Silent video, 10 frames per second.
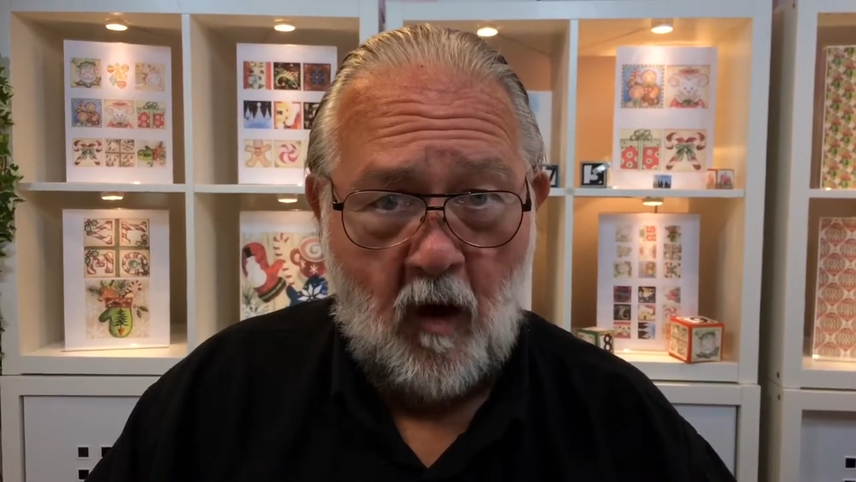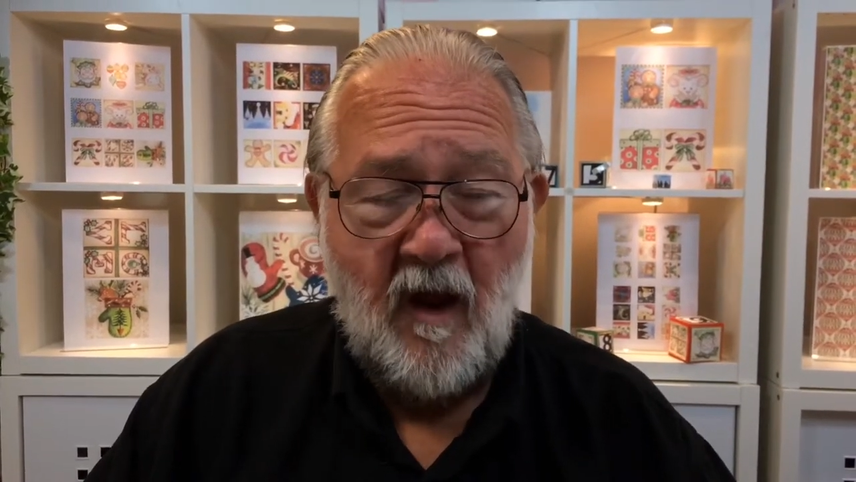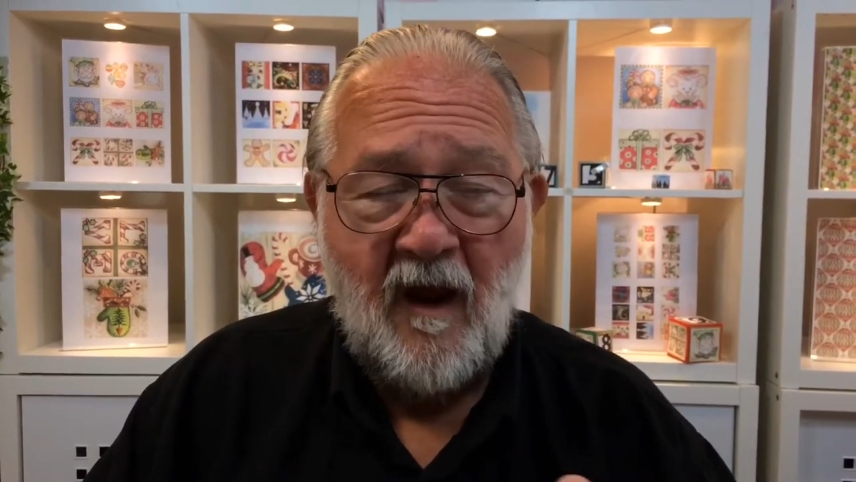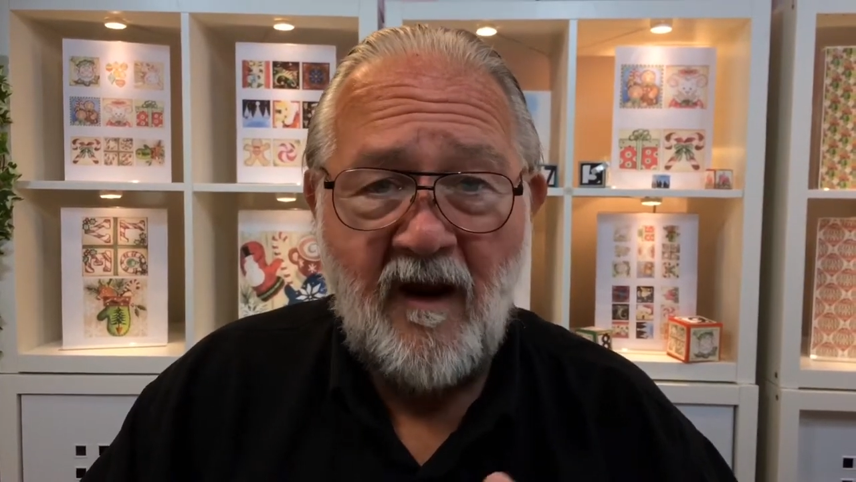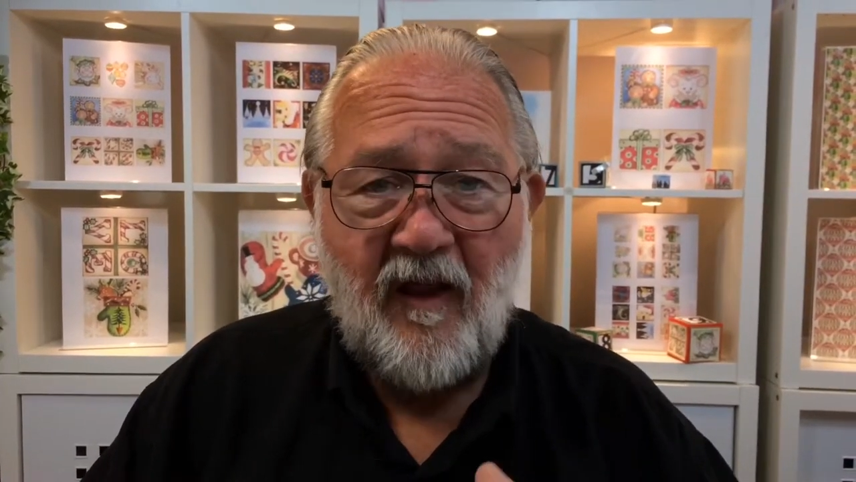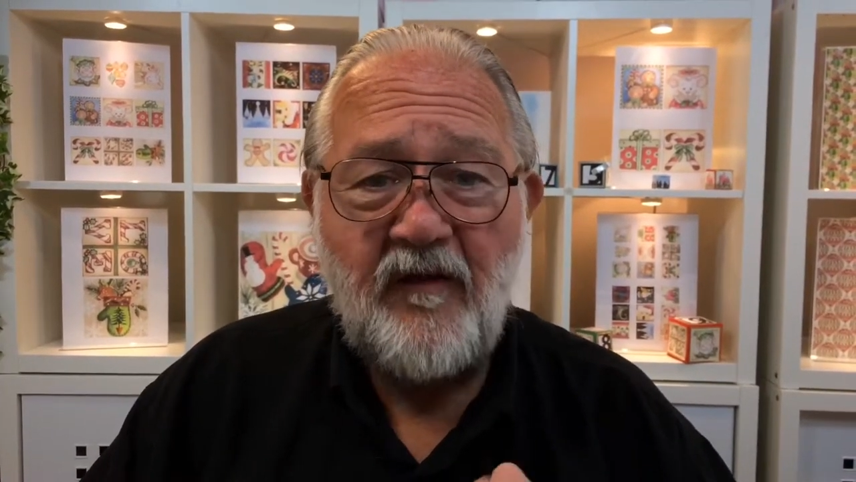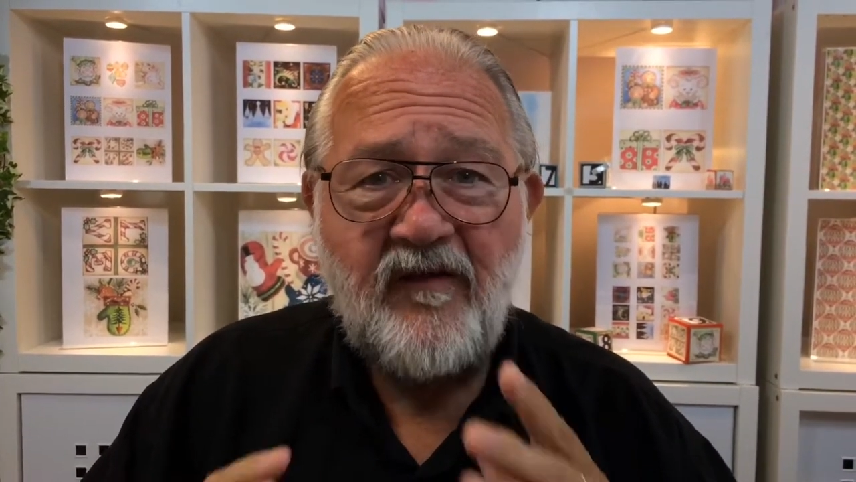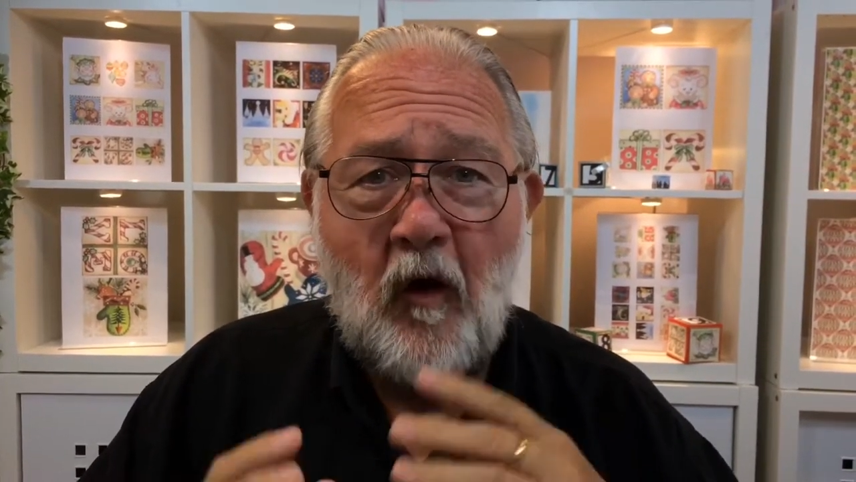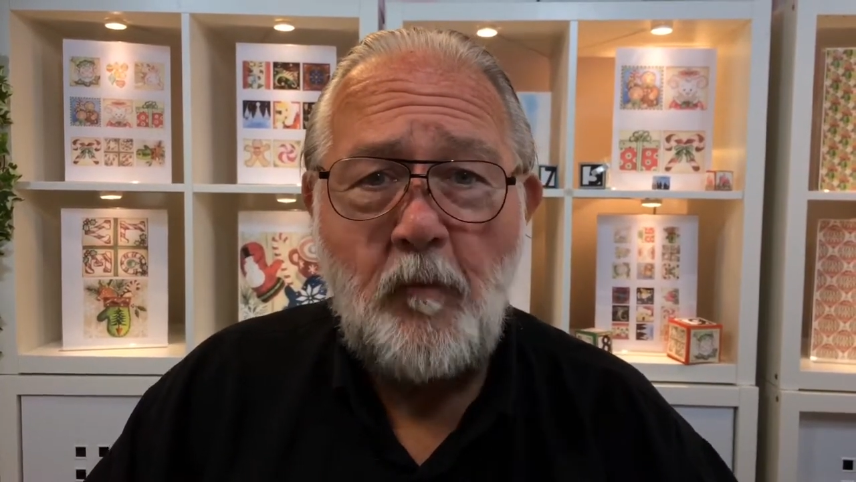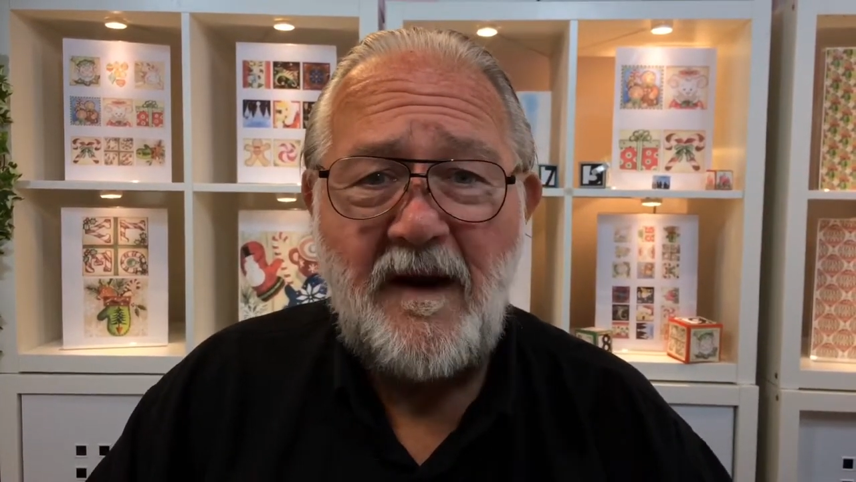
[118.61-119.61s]
Now there's
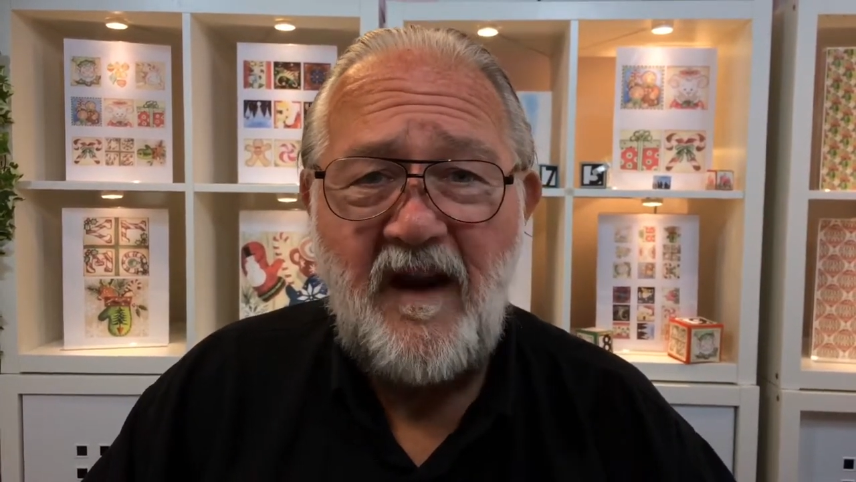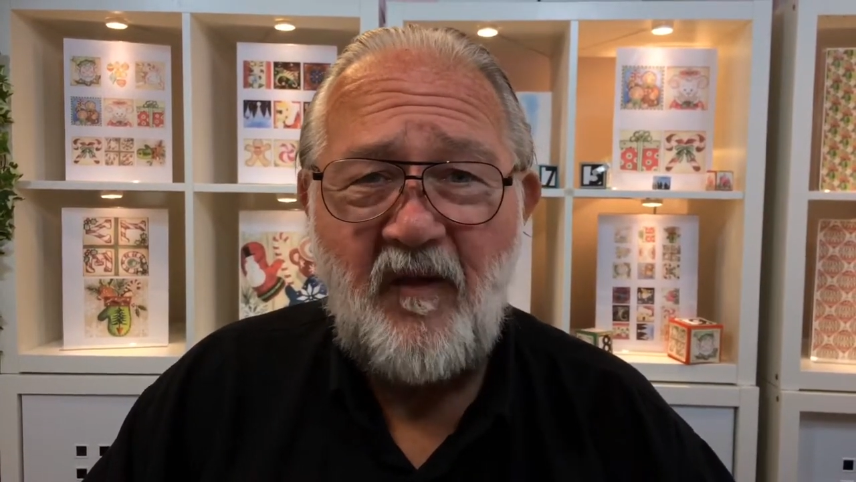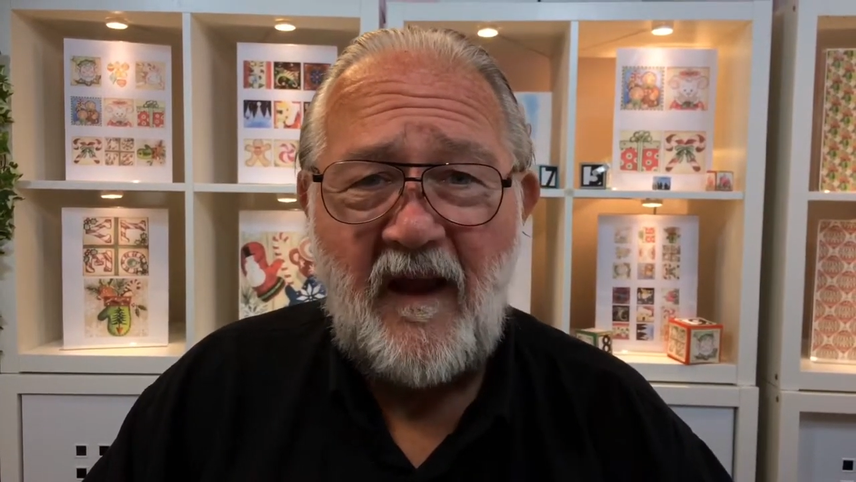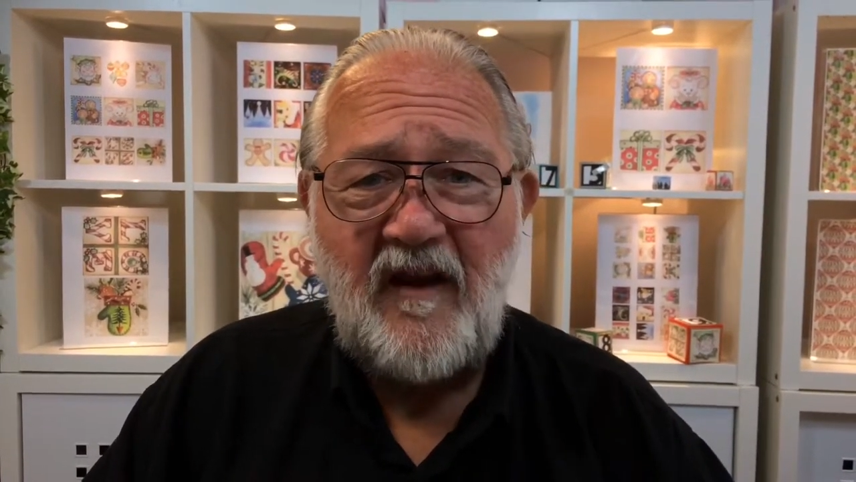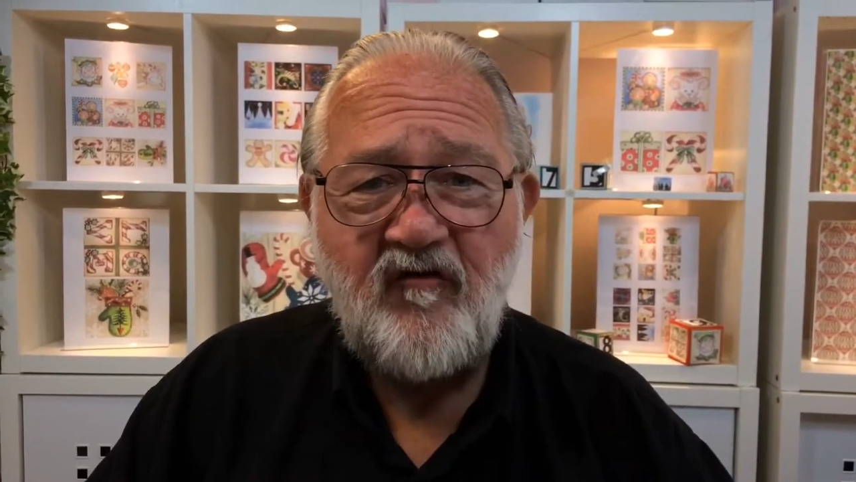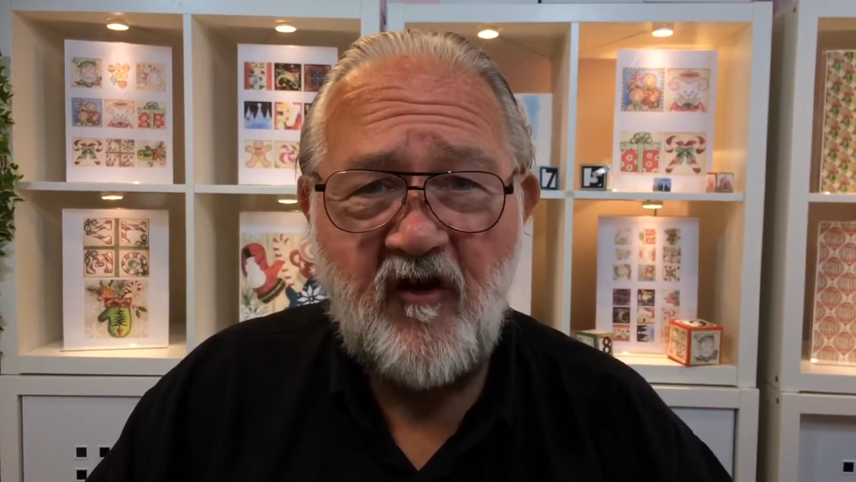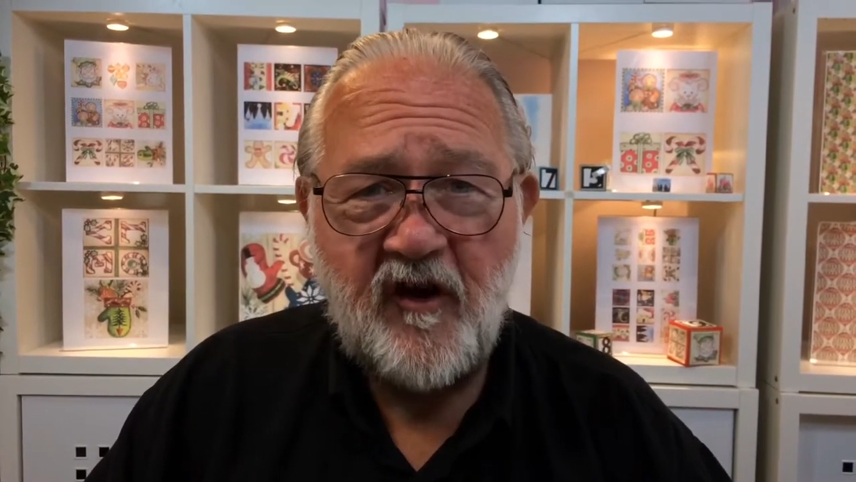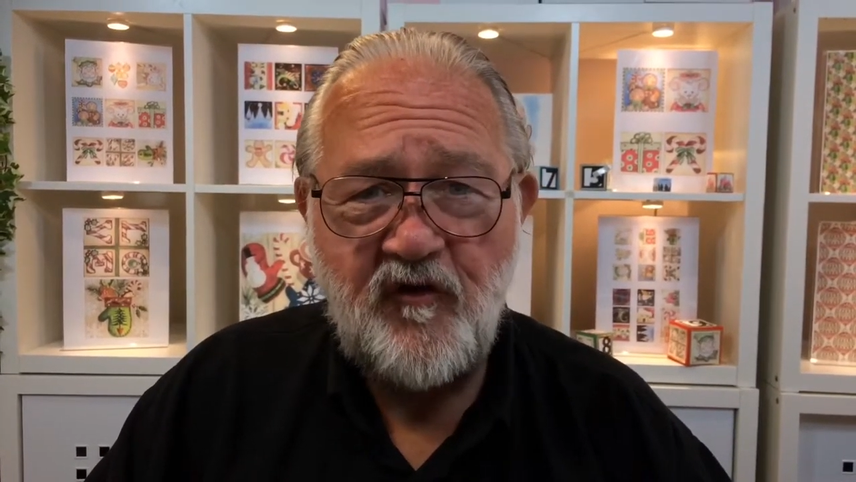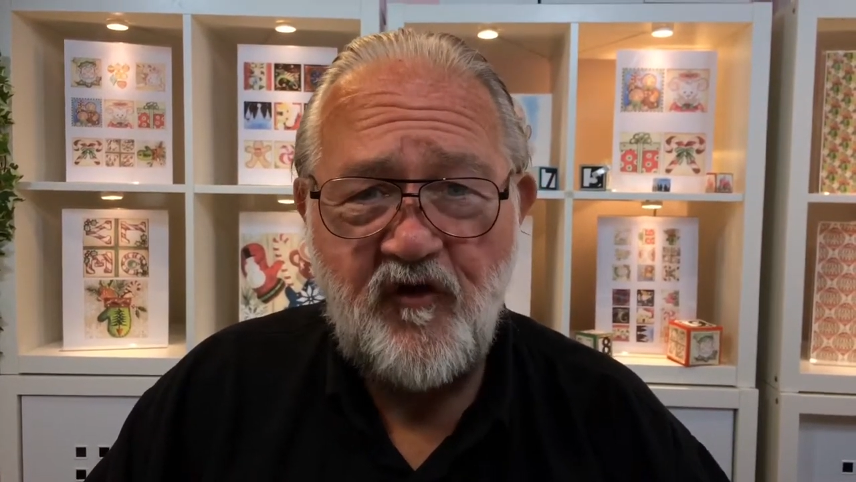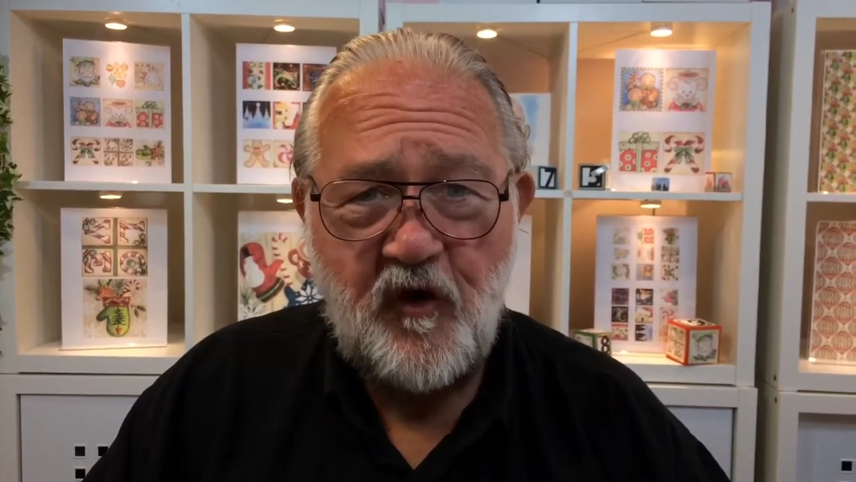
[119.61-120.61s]
so many things you can